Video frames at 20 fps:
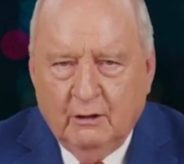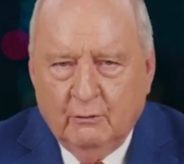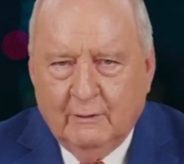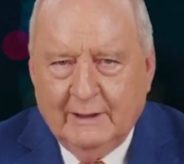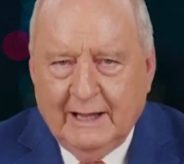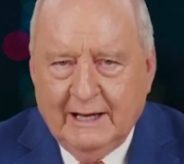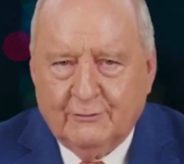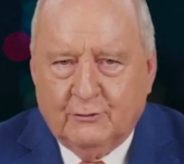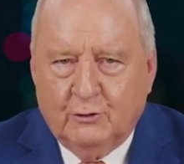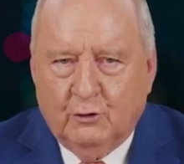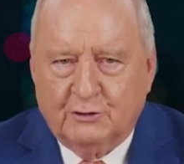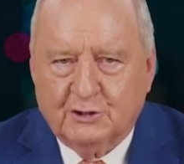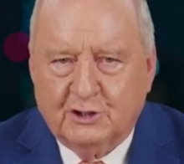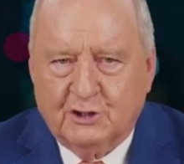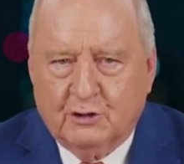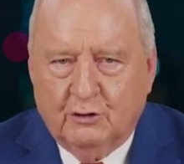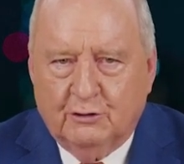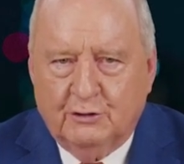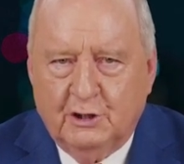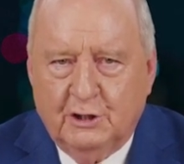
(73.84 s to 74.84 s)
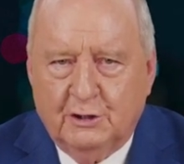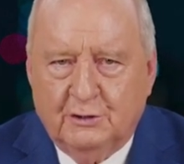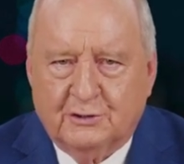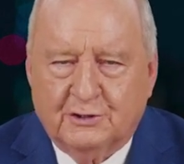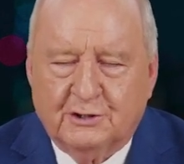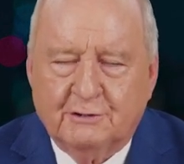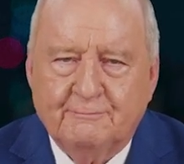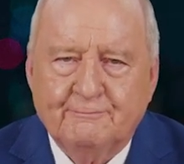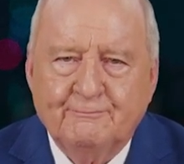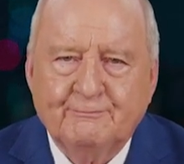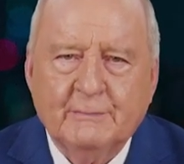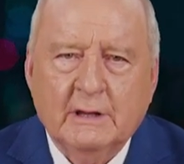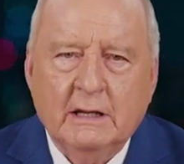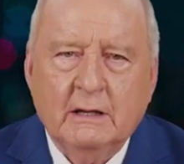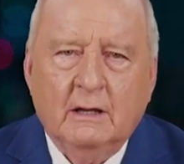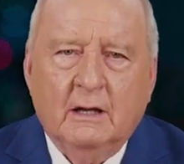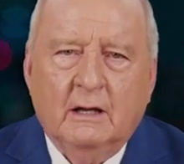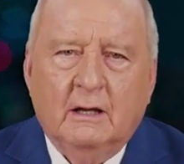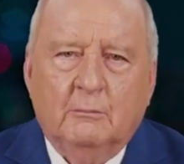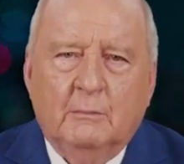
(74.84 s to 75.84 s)
Well, that, of course, is good news.
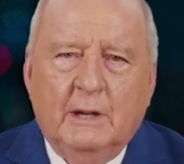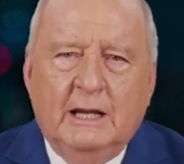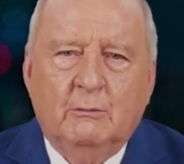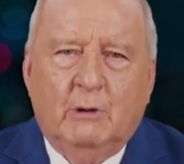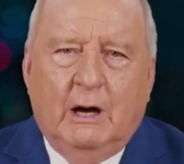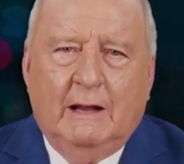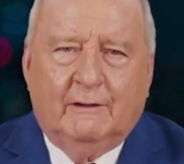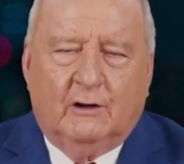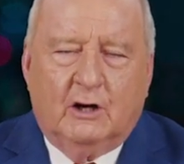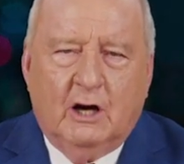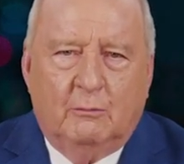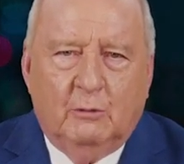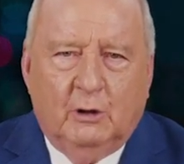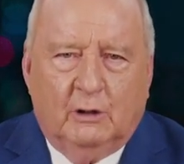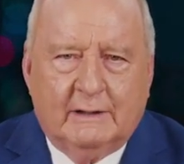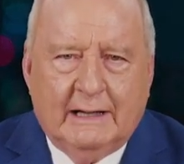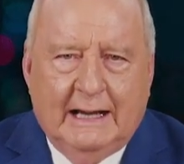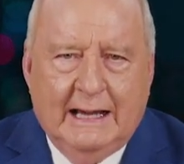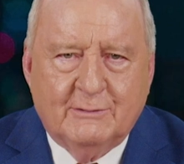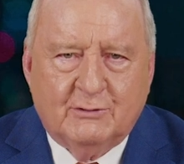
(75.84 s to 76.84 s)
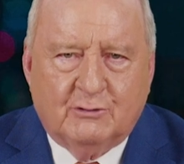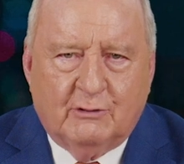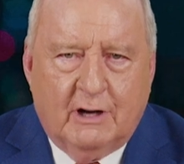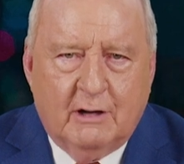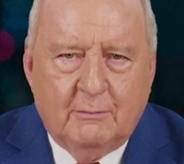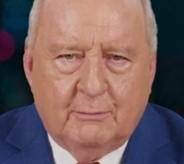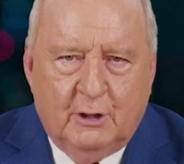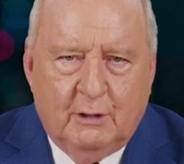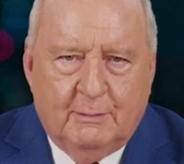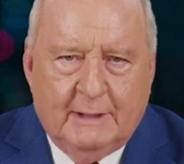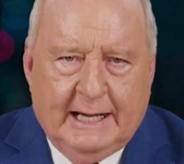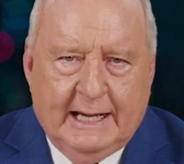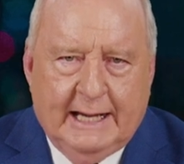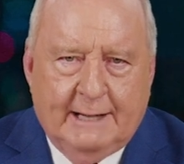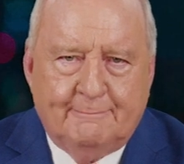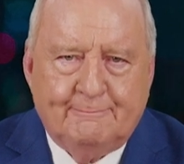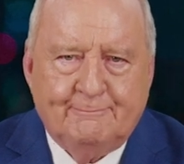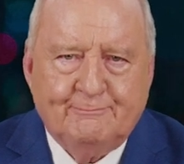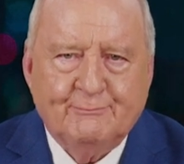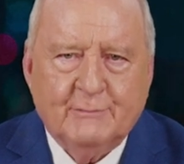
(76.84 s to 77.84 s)
Meanwhile, the Commonwealth Games run in
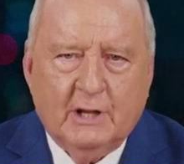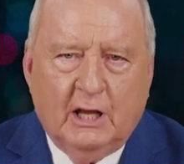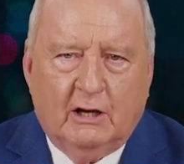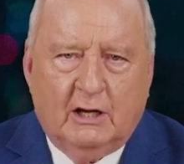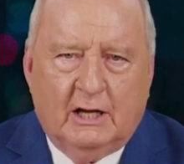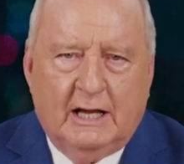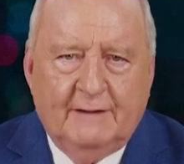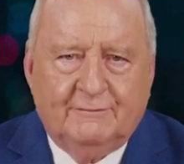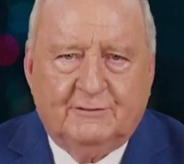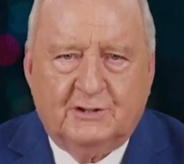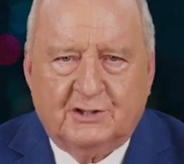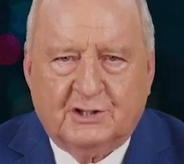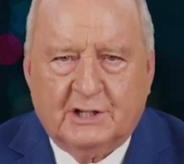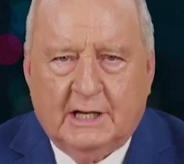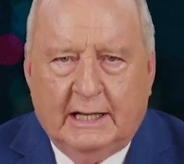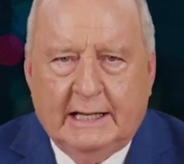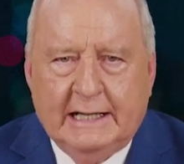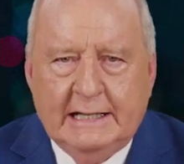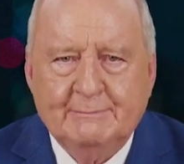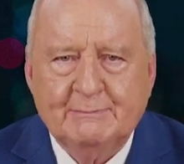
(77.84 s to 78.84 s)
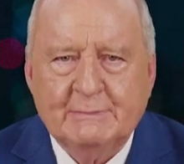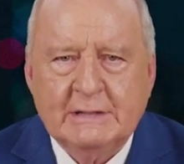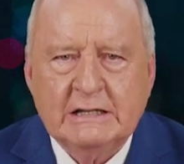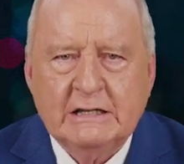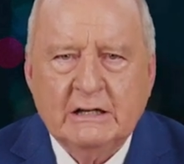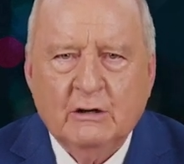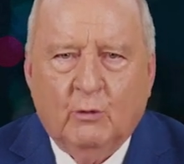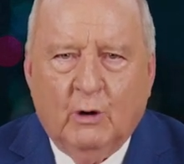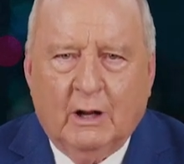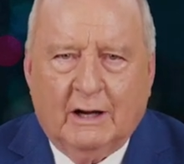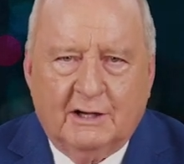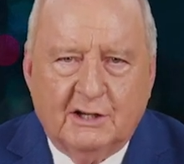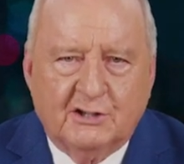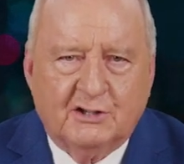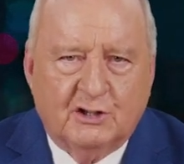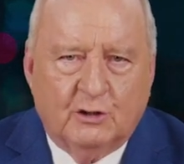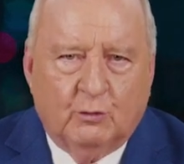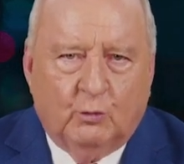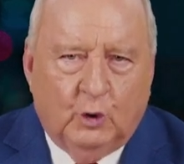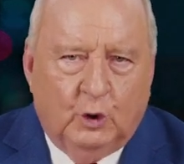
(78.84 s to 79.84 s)
Birmingham. And I have to say, while it
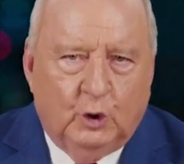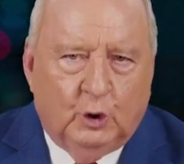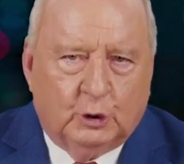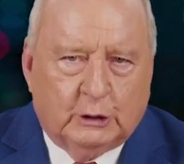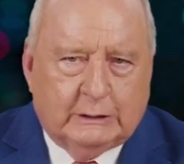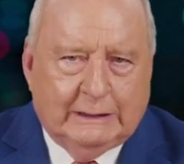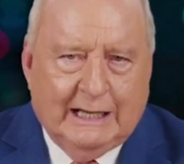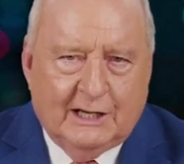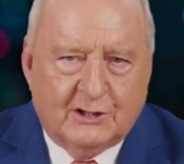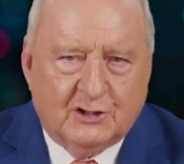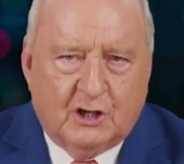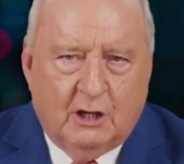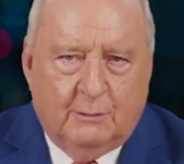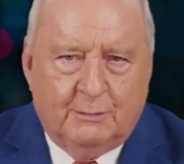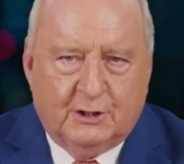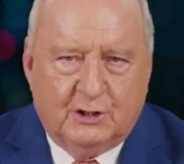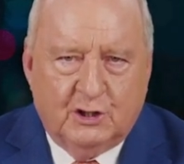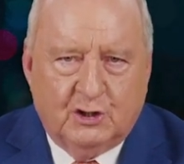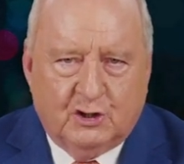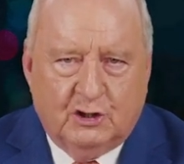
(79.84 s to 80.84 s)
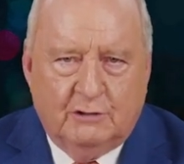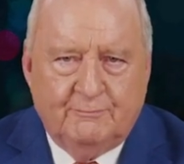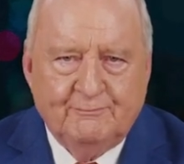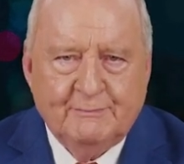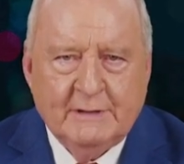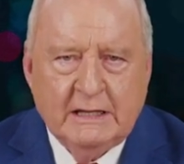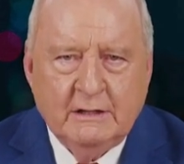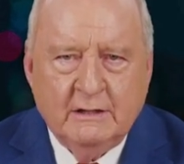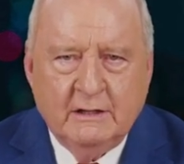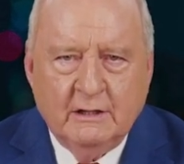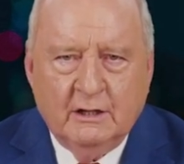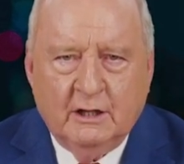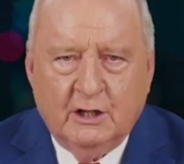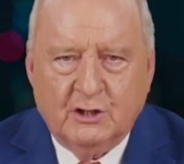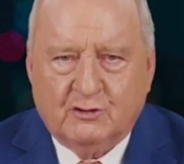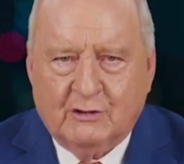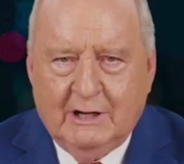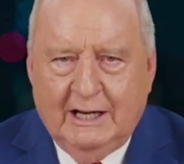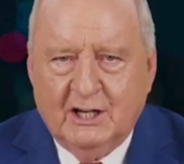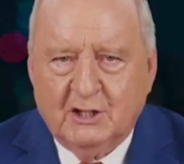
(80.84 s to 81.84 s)
isn't a world-class competition,
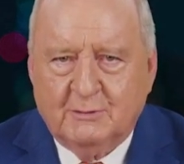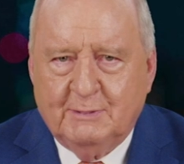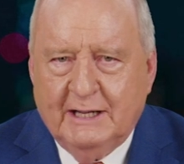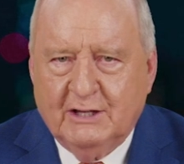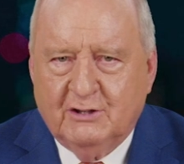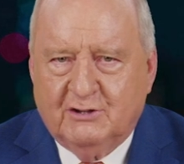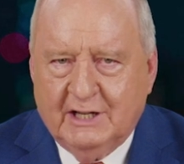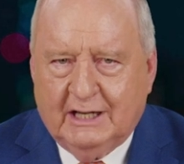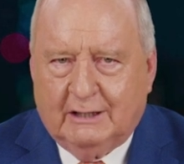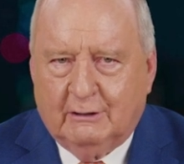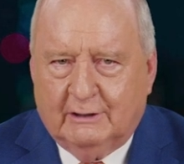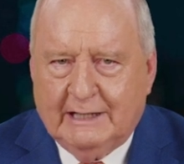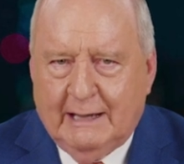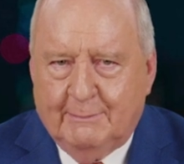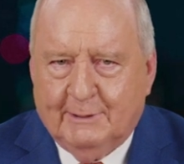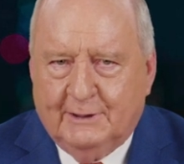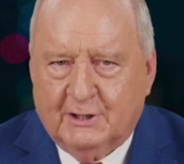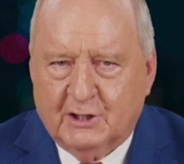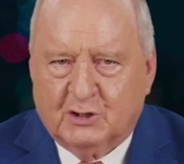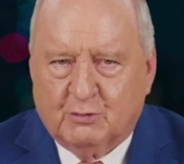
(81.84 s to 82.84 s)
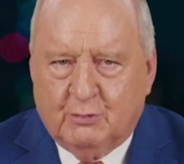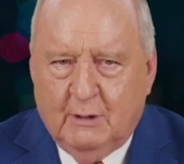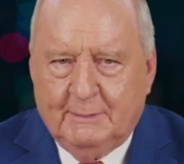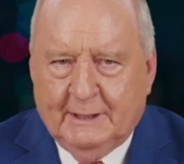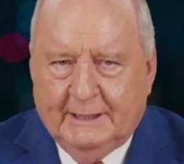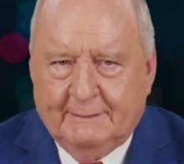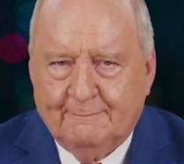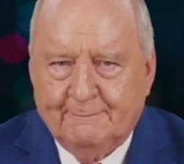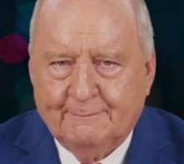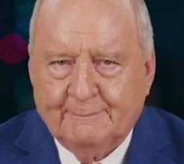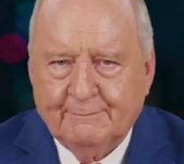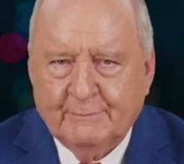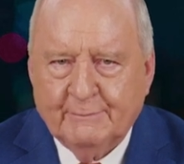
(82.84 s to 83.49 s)
Australia's been tickled up in the swimming.